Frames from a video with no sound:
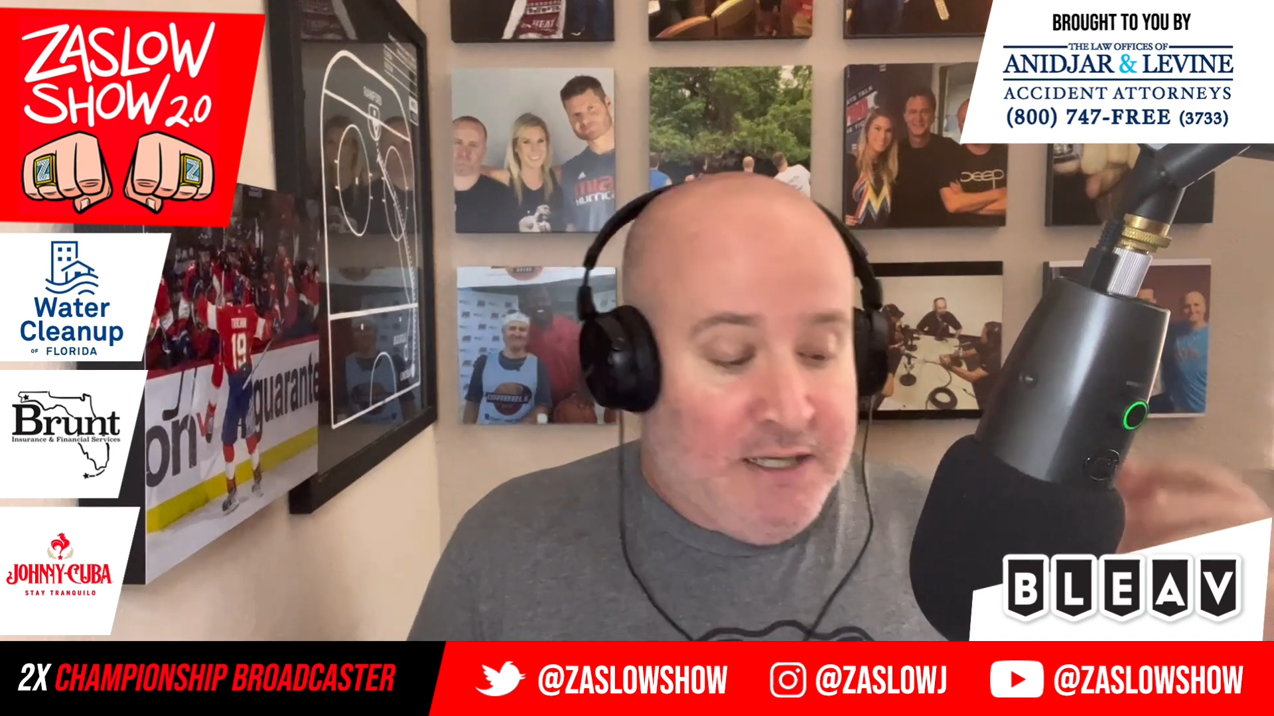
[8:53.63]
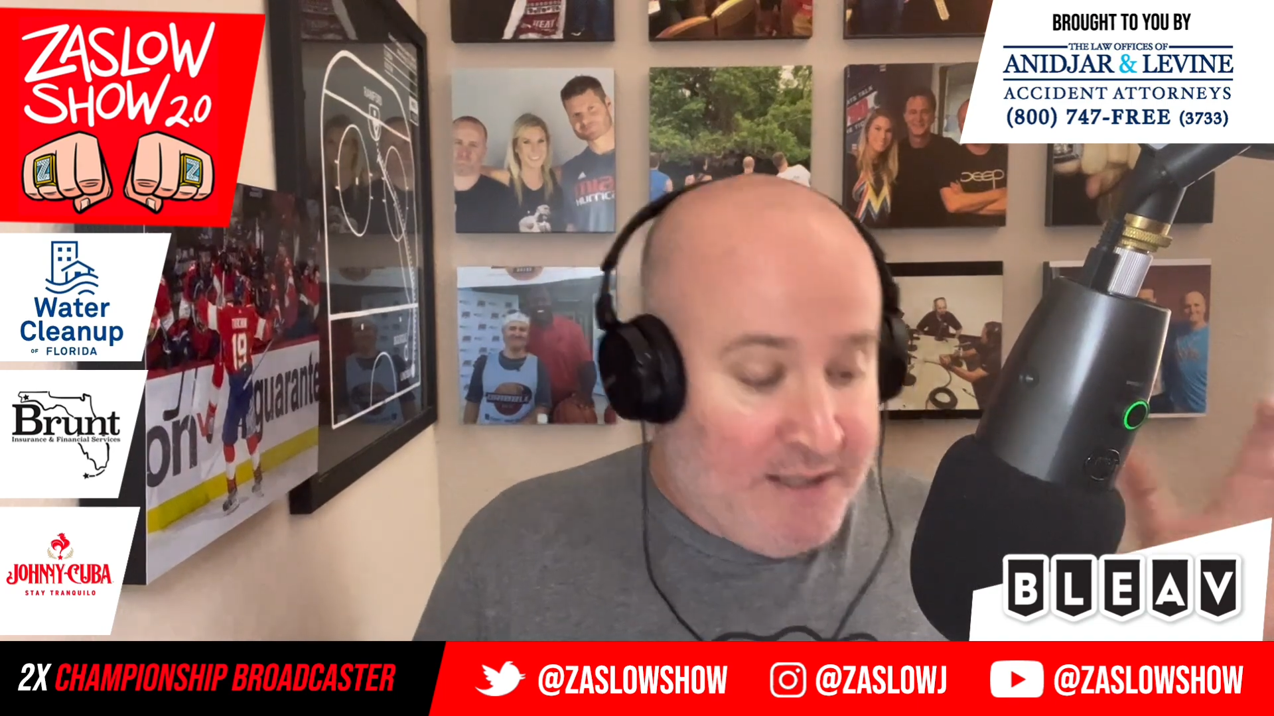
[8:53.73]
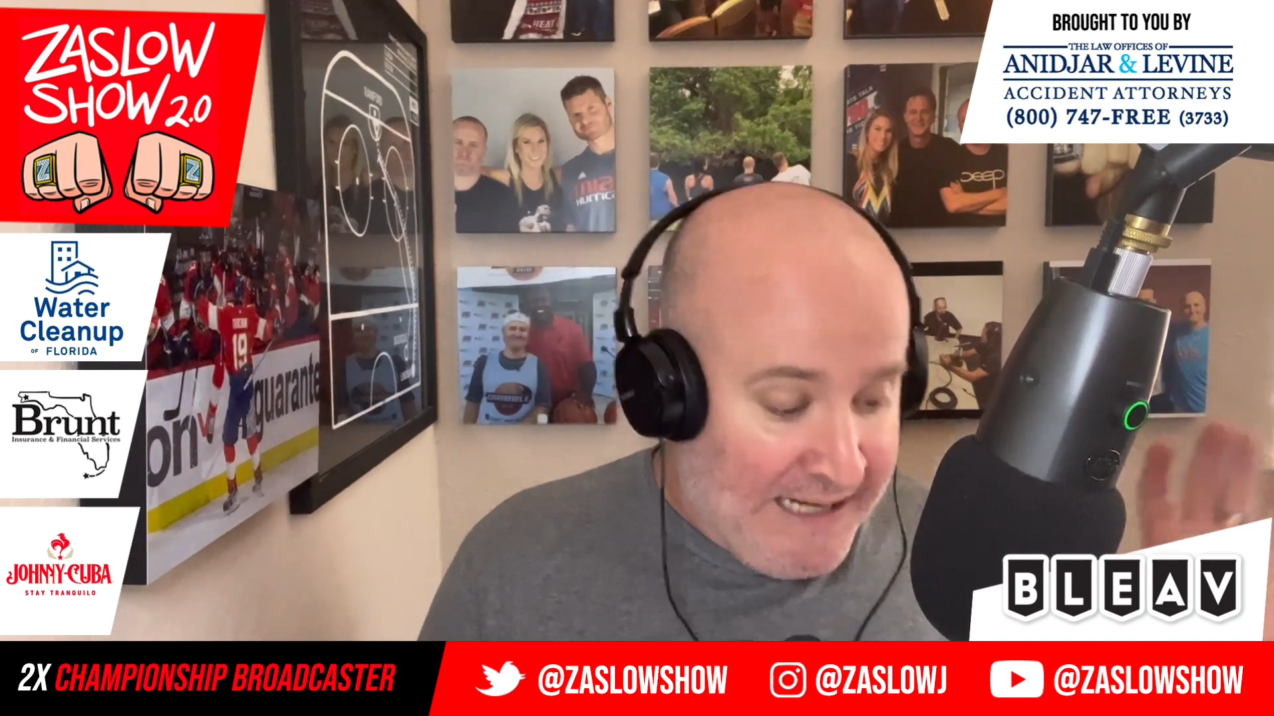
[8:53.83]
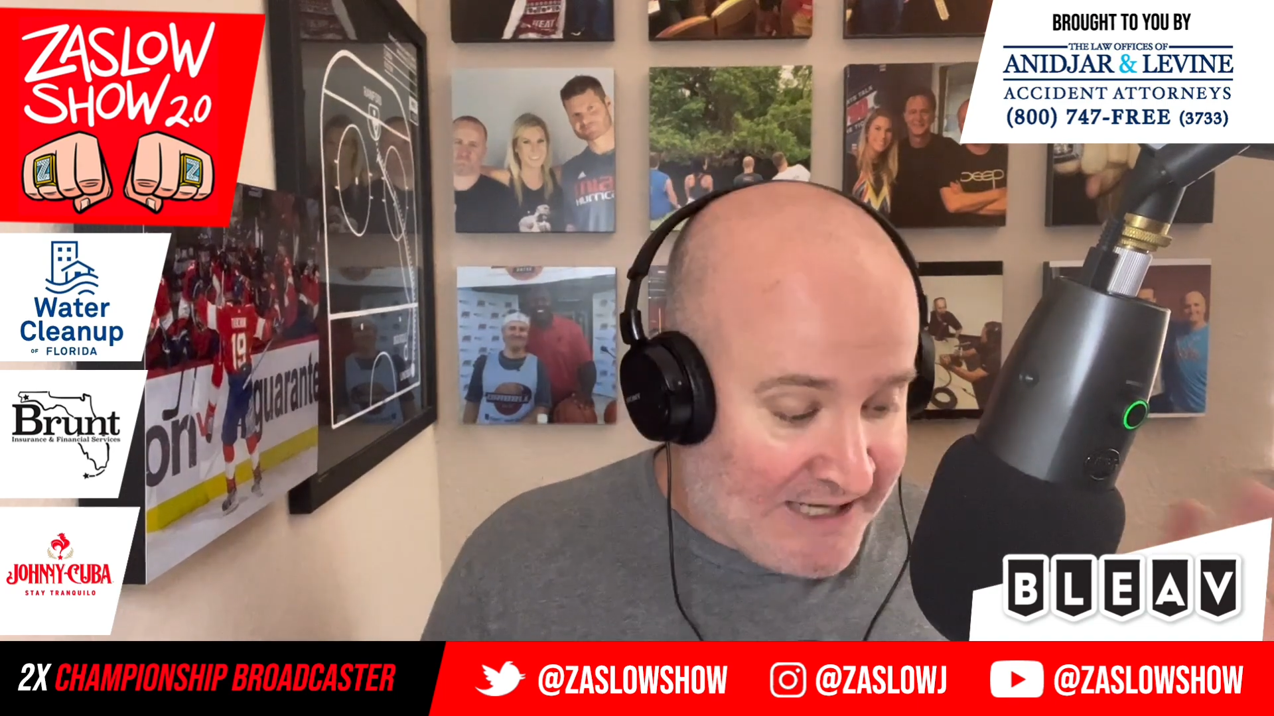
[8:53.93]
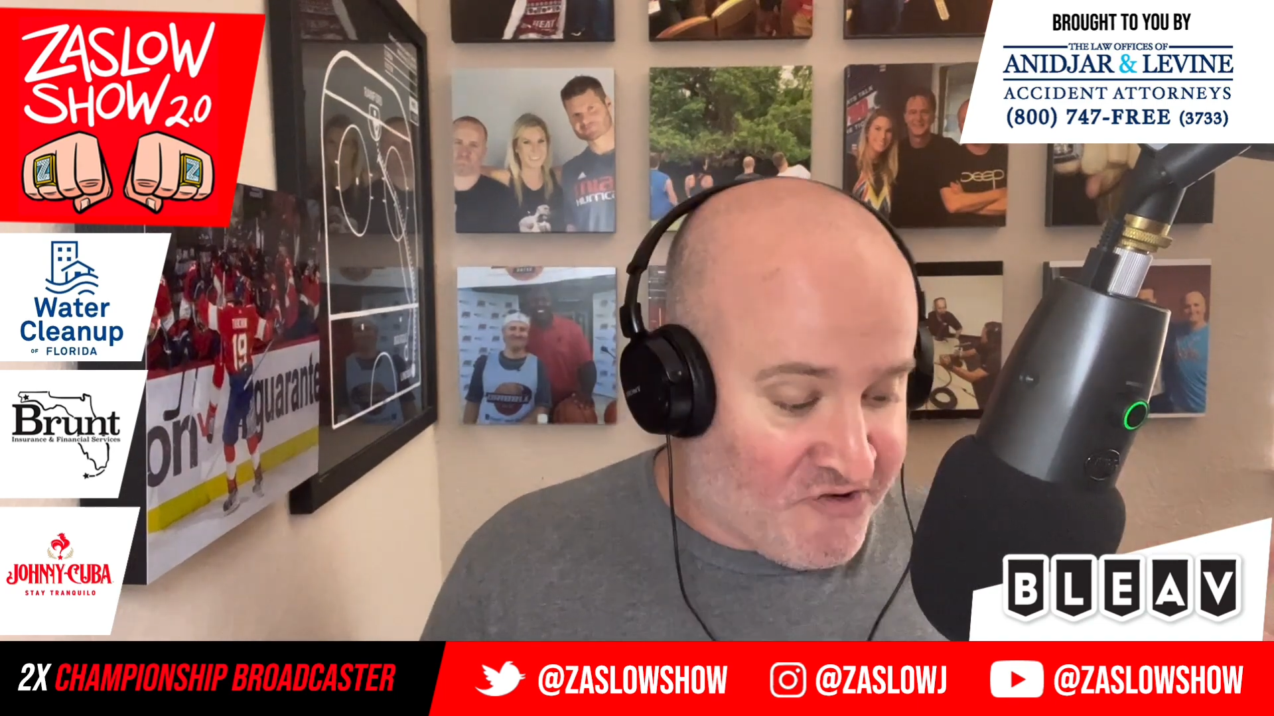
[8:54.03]

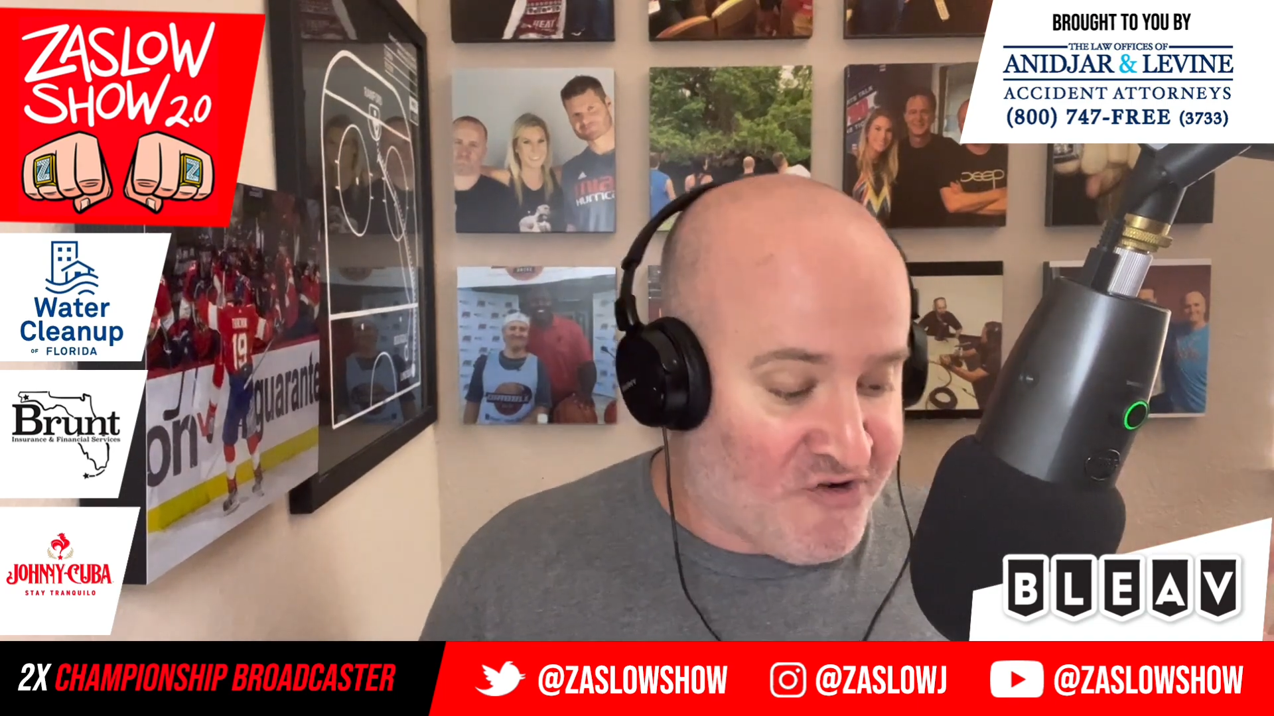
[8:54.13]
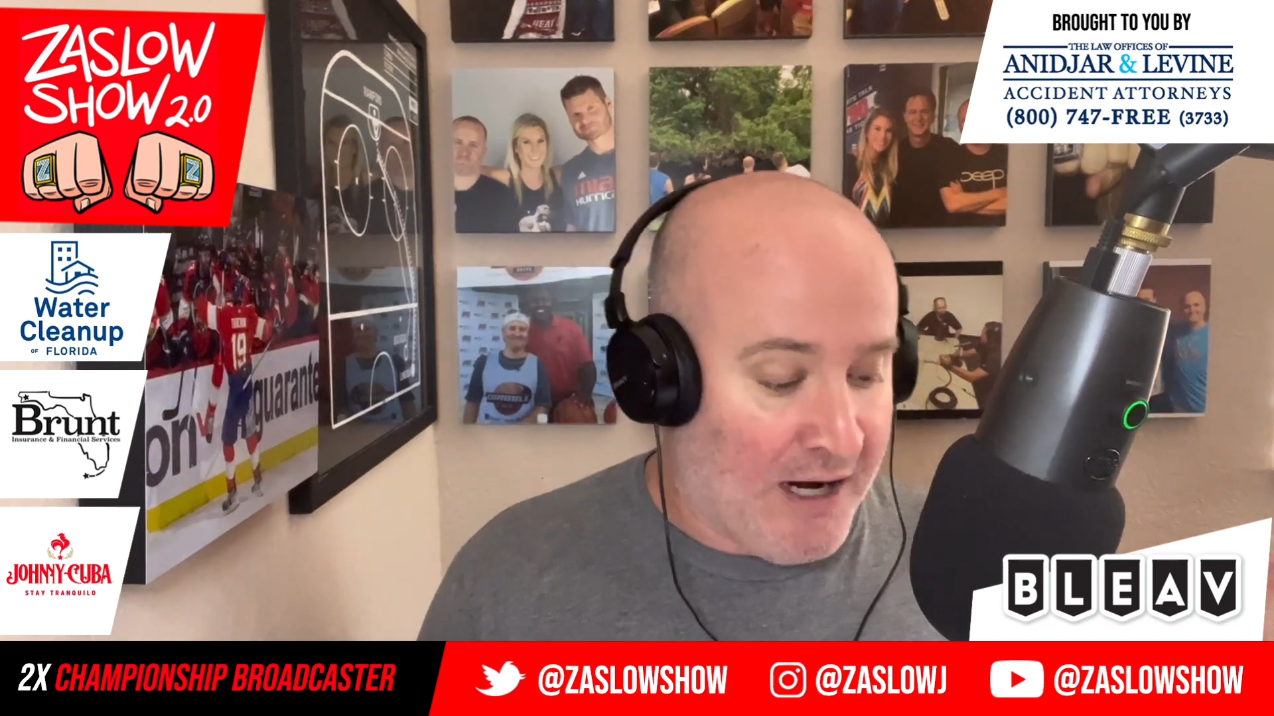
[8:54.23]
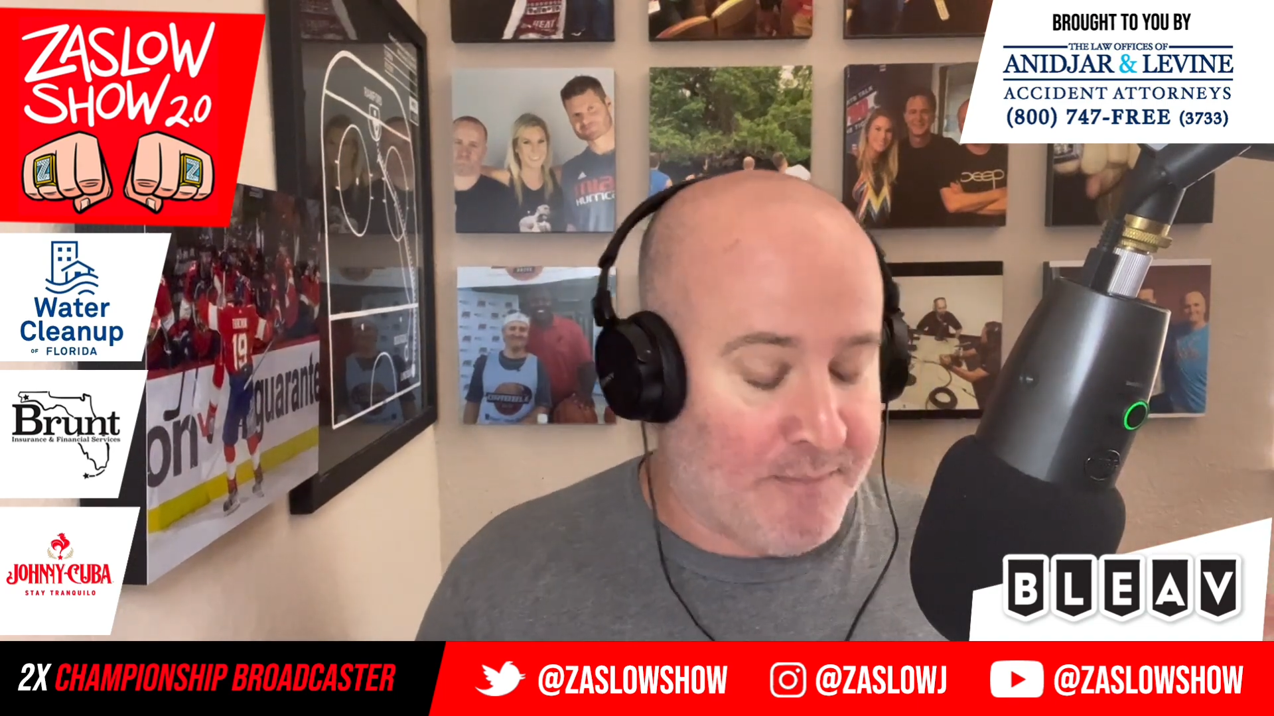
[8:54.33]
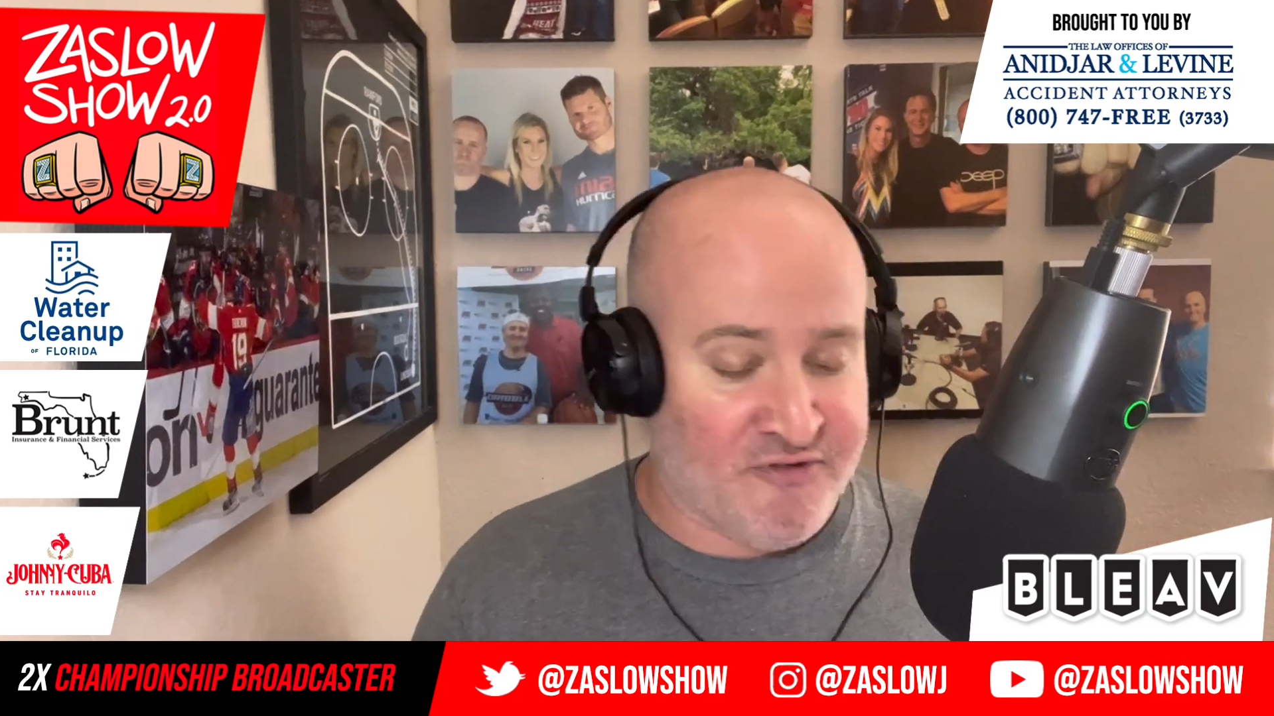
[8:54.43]
Nick Chubb